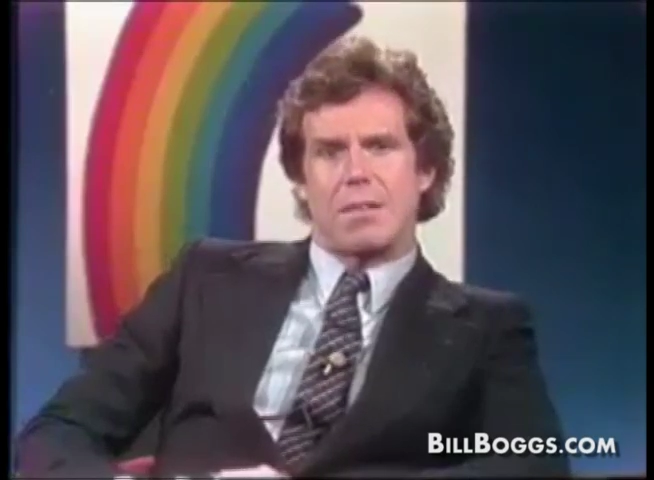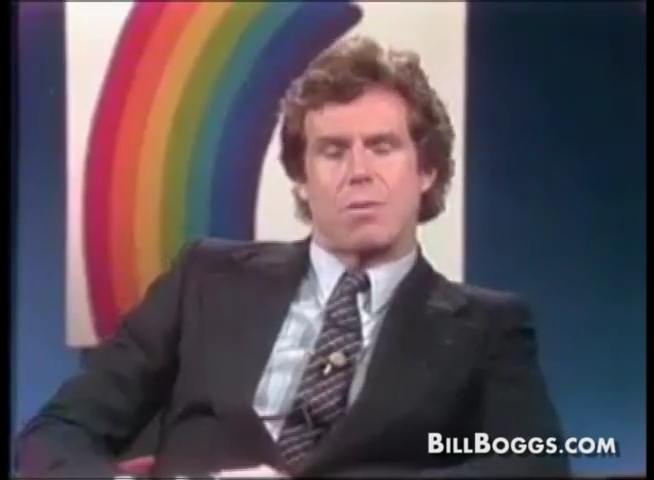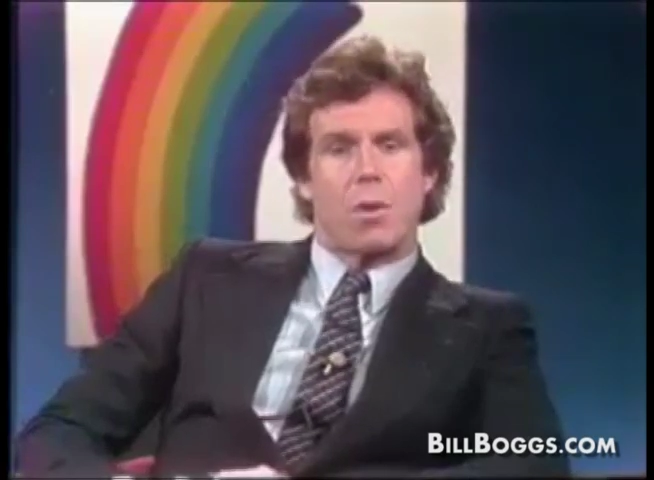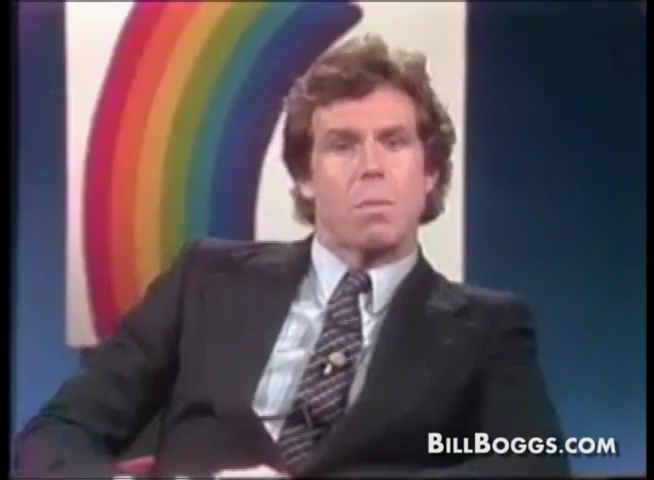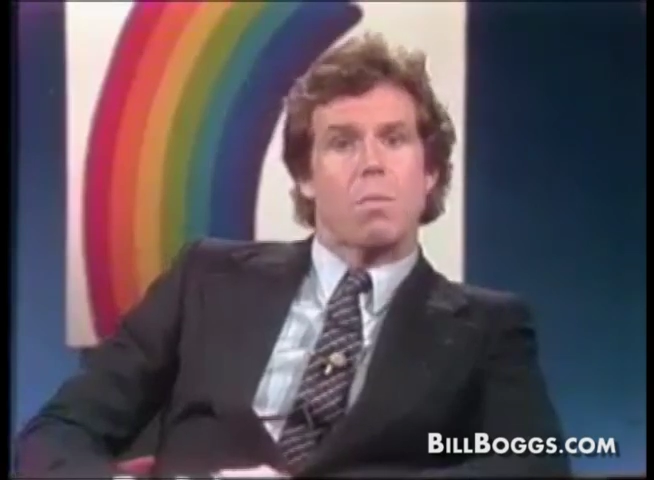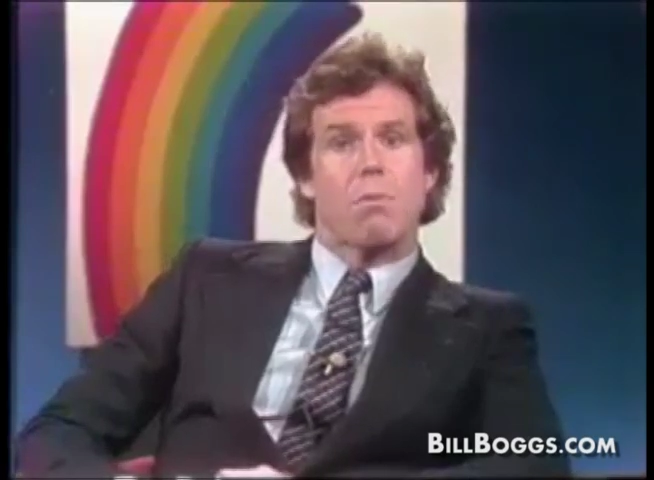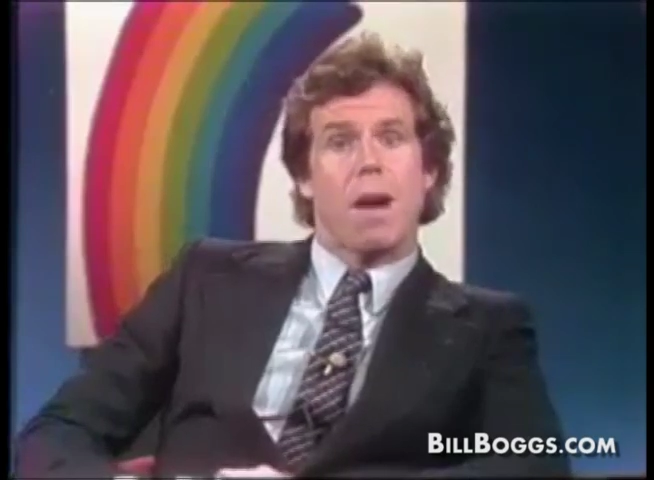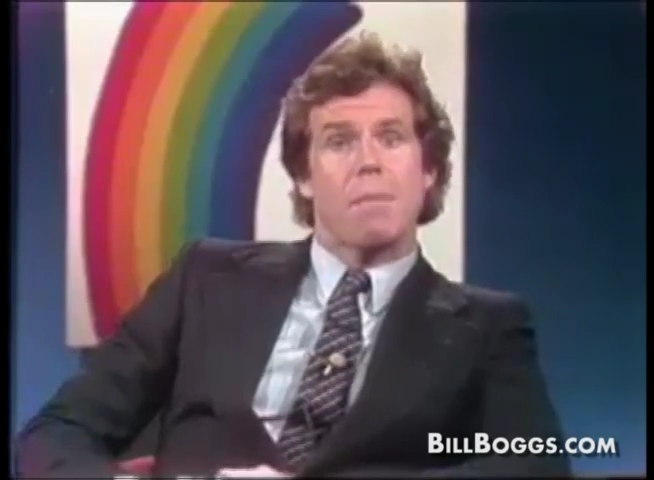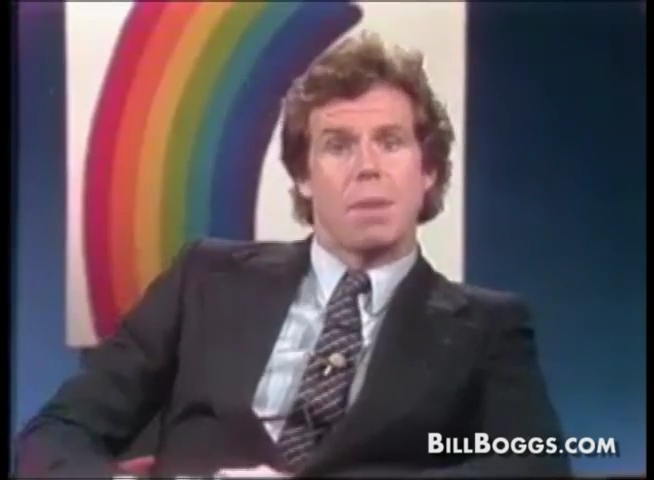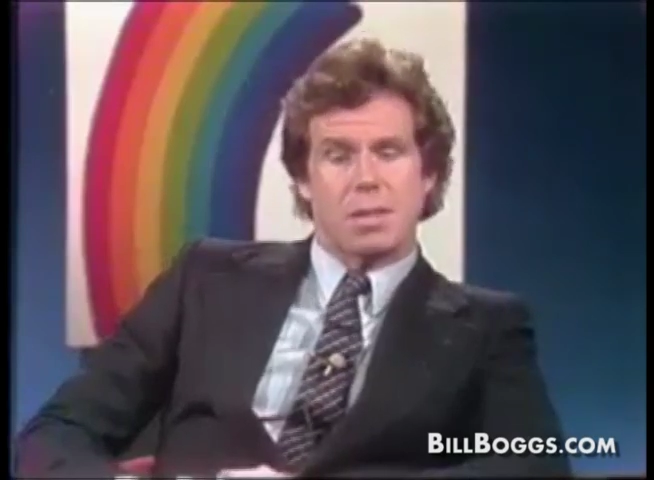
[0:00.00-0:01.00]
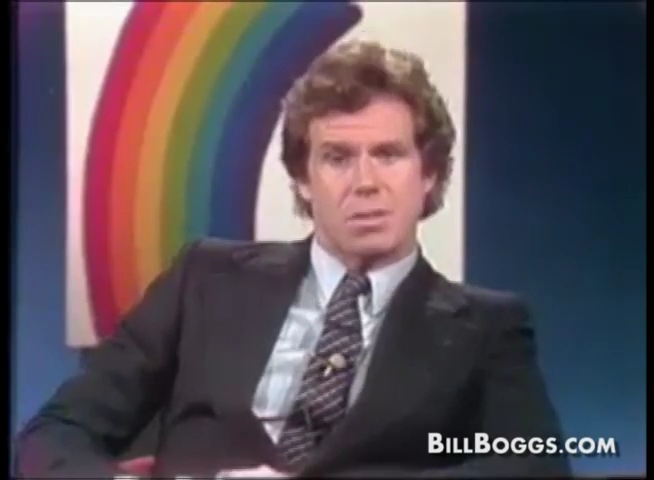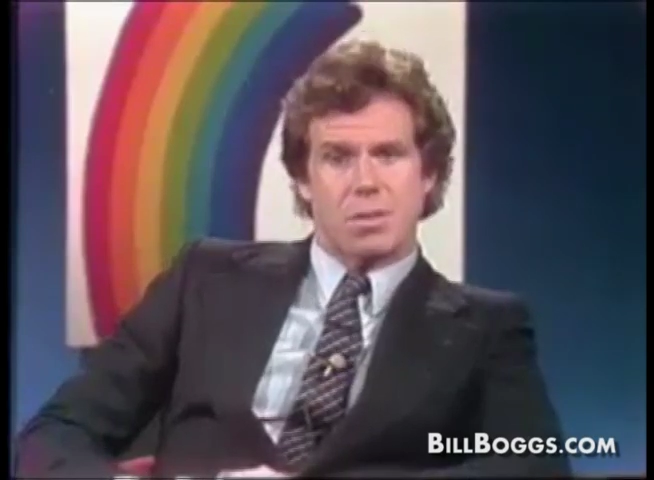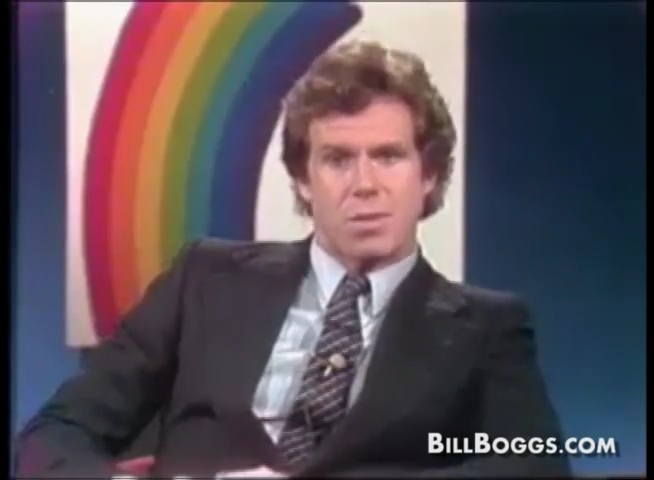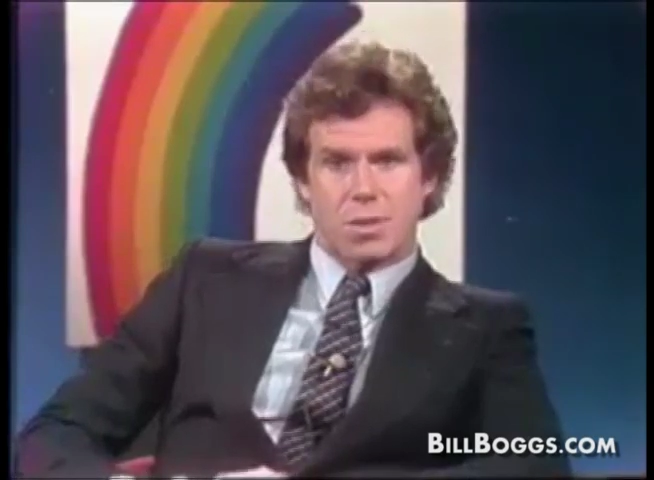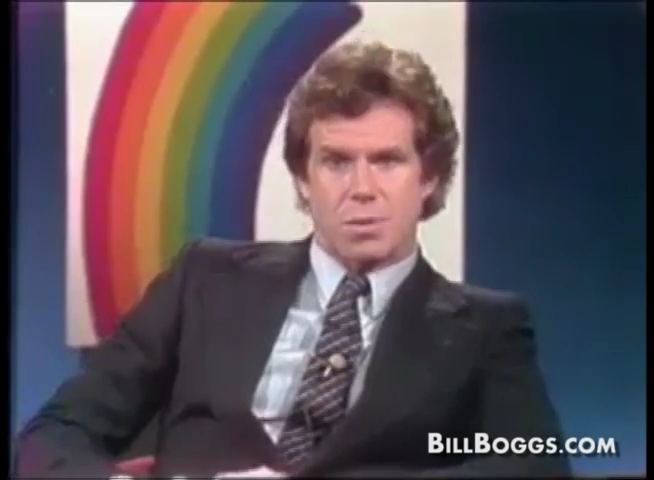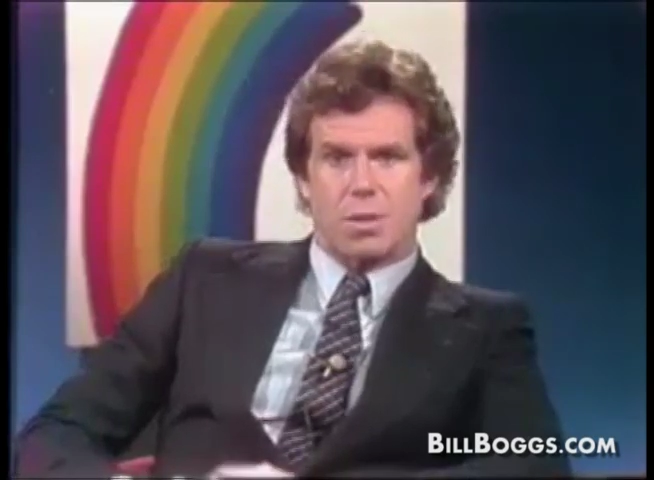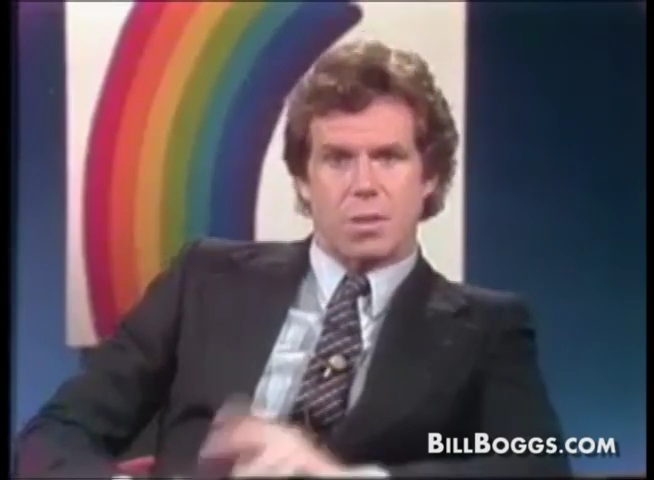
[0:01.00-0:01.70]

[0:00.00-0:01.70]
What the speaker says: former Prime Minister of Israel.